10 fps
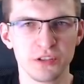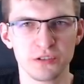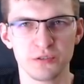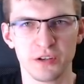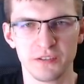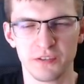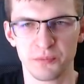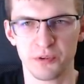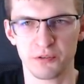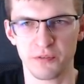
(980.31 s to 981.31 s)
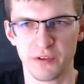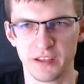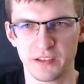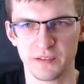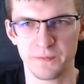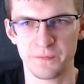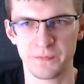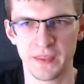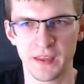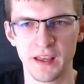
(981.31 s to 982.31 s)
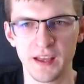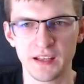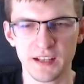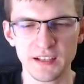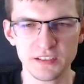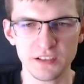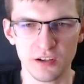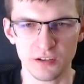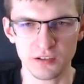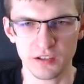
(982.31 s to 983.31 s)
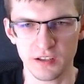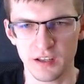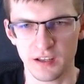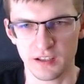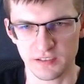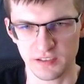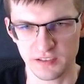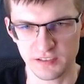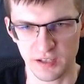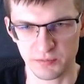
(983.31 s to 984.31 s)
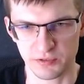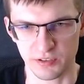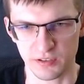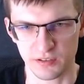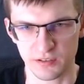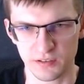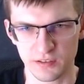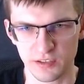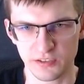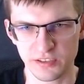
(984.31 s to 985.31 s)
not do anything more with eight. And as long, in this subtree, there is